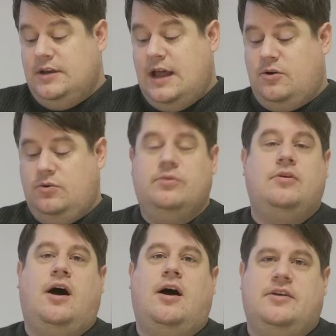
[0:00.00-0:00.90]
Now,
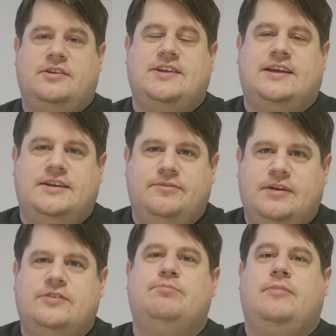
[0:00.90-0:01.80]
RSA
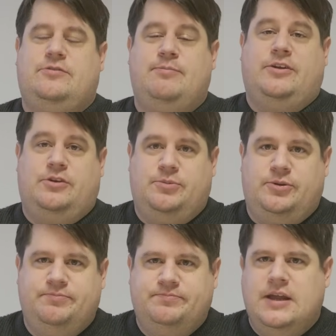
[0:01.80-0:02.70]
is, is
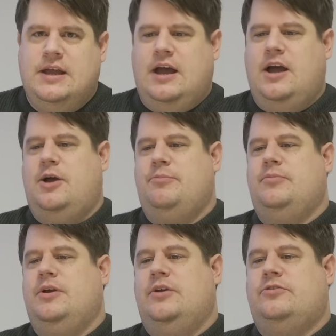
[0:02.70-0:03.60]
malleable.
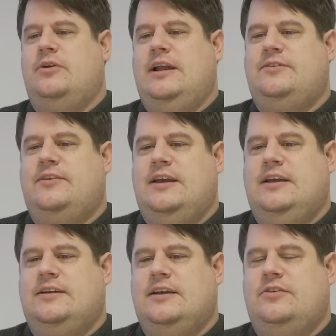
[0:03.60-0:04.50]
Um, so let's
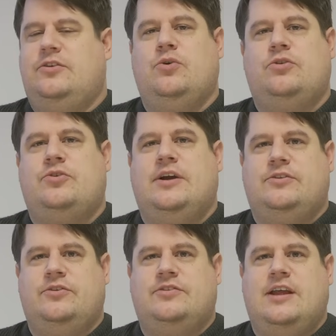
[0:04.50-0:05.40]
say that you're
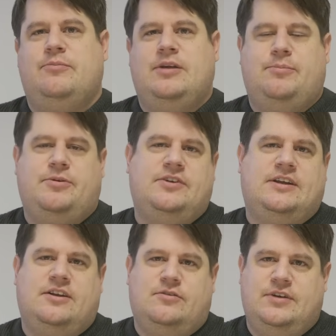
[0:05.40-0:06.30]
trying to send me a
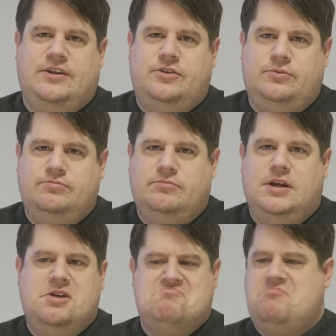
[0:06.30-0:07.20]
particular value.
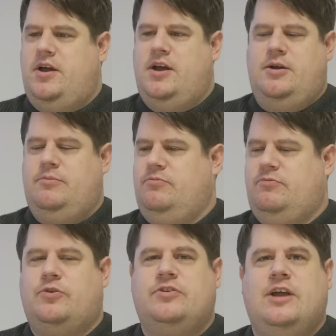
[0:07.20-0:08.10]
Um,
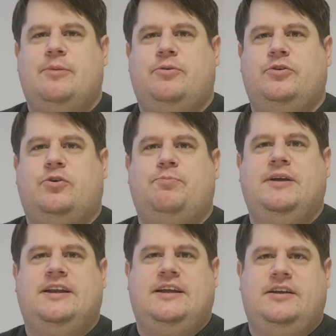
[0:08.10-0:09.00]
for example, you're
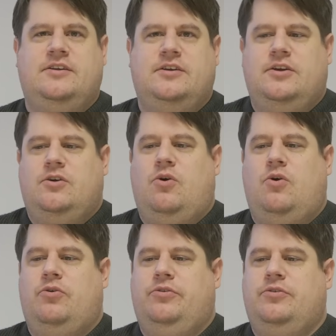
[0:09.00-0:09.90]
bidding
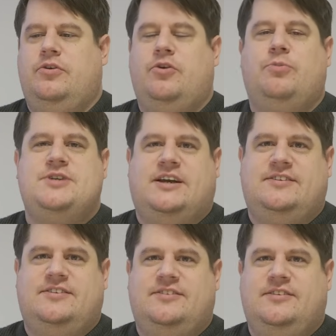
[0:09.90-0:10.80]
on an
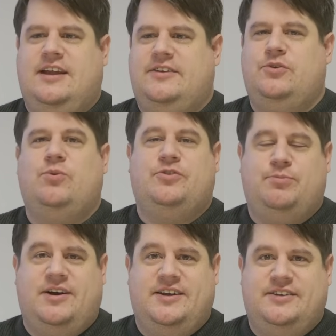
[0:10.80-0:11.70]
object that you want to
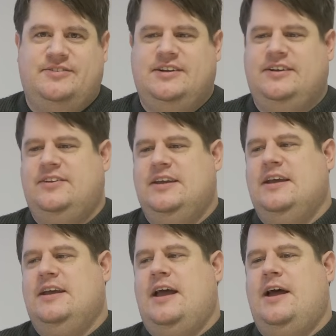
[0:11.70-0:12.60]
buy, right?
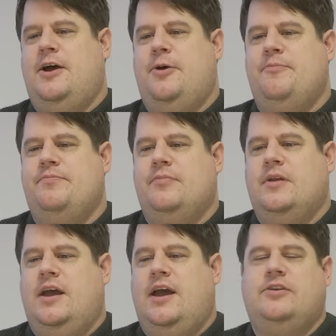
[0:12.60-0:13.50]
Um,
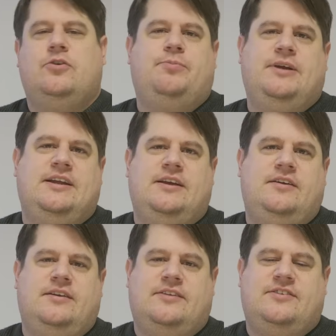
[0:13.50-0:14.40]
and you're
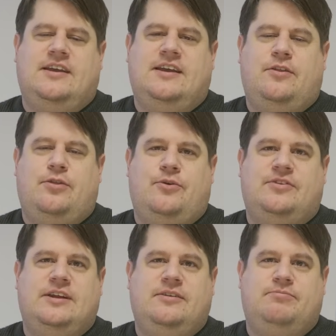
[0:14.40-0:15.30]
bidding, let's say,
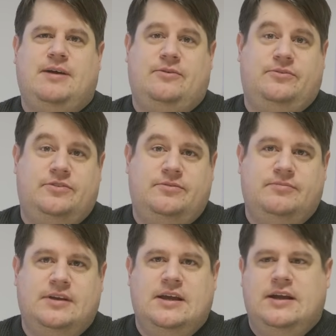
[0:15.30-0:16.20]
13 pounds.
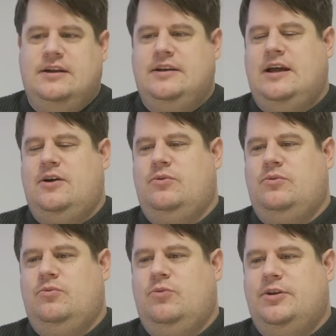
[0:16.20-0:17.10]

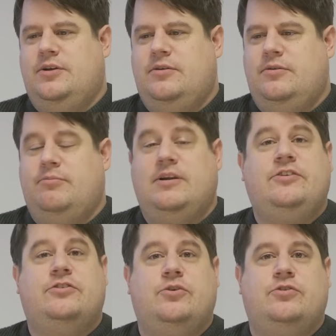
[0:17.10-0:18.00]
Now, what a
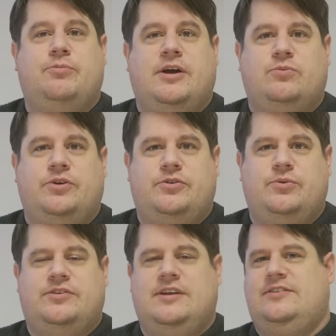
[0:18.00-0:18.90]
malicious user might want to
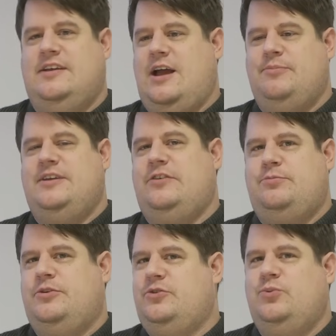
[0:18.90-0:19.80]
do is they say, I'm
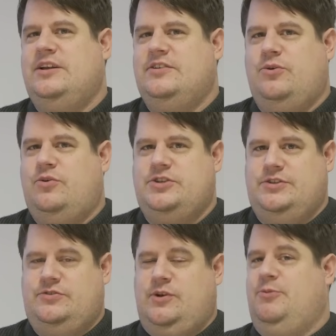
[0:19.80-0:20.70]
desperate to win this
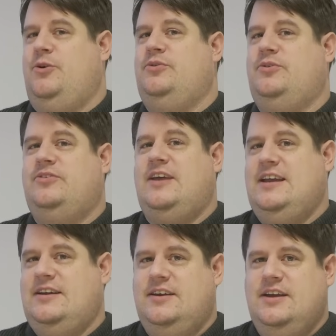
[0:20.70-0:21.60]
auction. So I'm going to
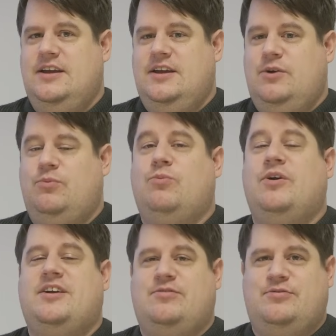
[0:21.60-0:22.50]
take
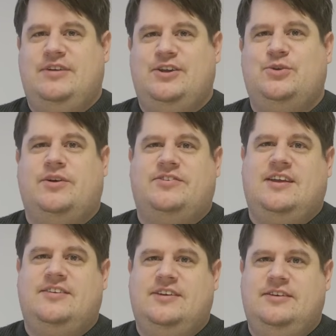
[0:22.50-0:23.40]
whatever value was
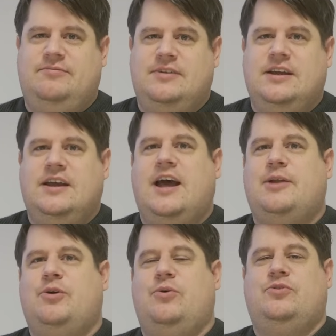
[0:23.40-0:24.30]
sent in and
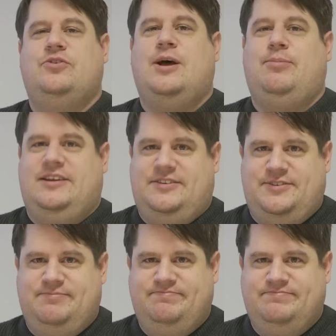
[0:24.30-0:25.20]
I'm going to double it.